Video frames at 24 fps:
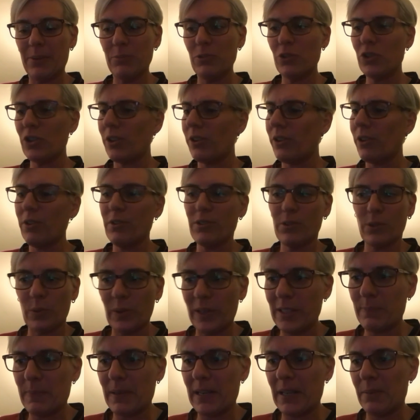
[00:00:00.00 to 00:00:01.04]
Jono's
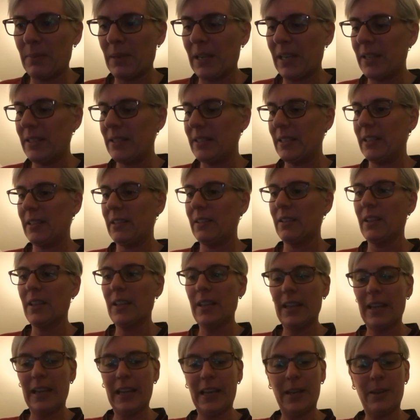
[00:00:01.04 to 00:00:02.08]
always been amazing.
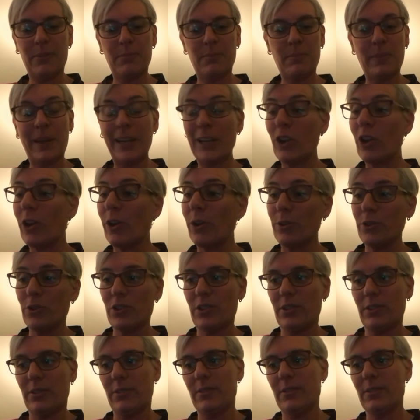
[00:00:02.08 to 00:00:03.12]
My
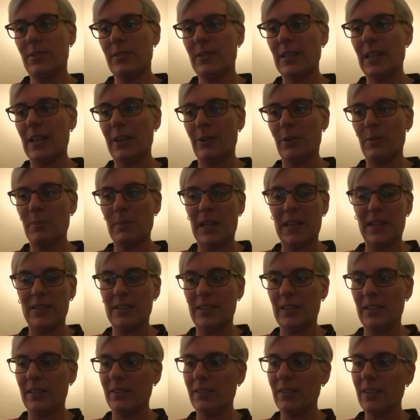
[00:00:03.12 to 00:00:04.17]
coaches are
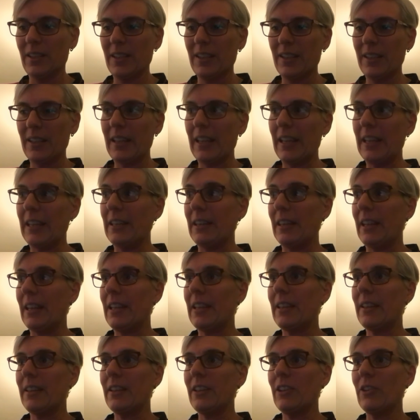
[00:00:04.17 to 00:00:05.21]
amazing
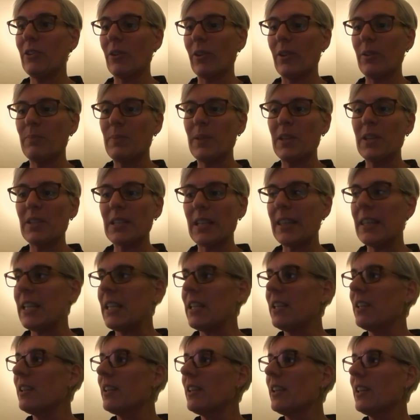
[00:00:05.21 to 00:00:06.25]
because I
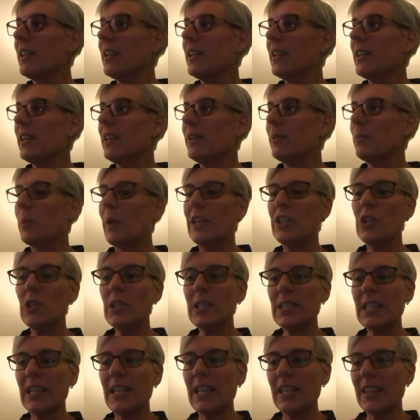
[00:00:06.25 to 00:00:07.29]
think when you
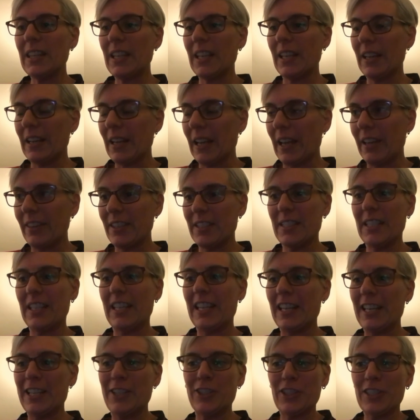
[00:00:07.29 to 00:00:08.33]
see that others are
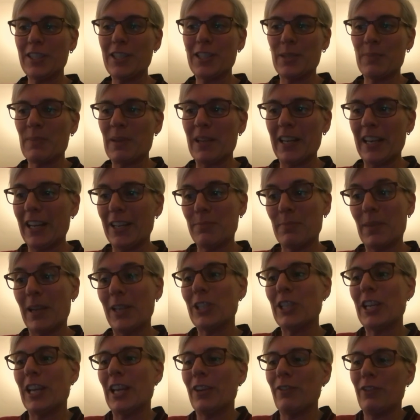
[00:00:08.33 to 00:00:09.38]
getting just as
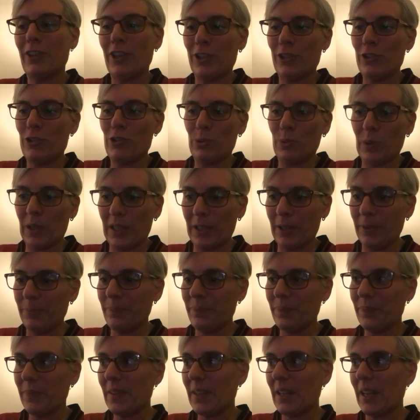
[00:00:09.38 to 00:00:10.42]
much out of it as you are,
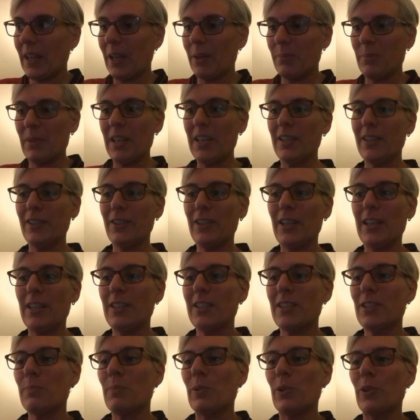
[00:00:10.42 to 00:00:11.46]
it
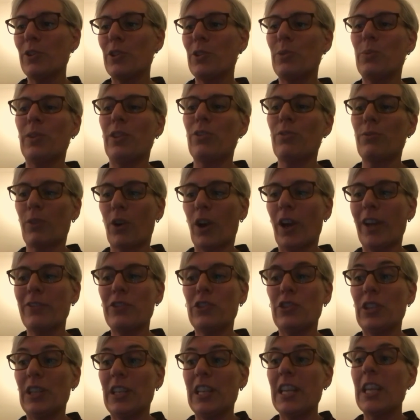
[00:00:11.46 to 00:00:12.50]
spurs you and
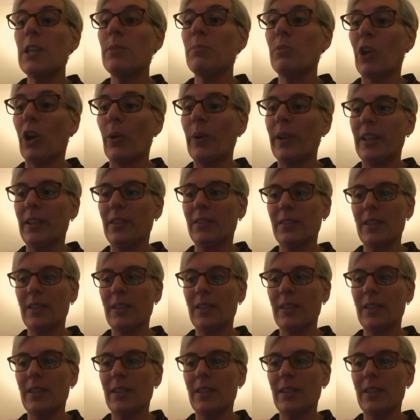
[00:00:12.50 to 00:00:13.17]
thrives you to keep going,